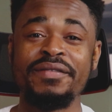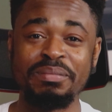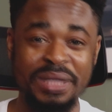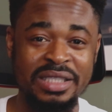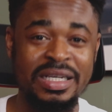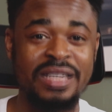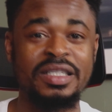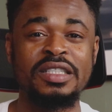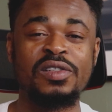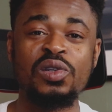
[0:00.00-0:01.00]
every
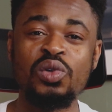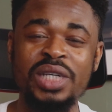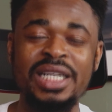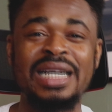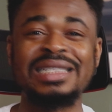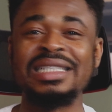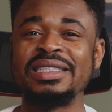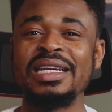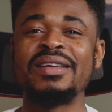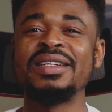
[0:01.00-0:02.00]
business is looking at
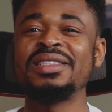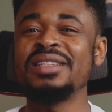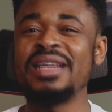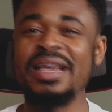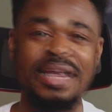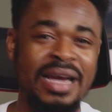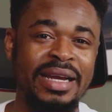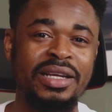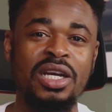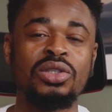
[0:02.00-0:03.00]
integrating
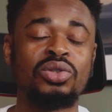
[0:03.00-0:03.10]
AI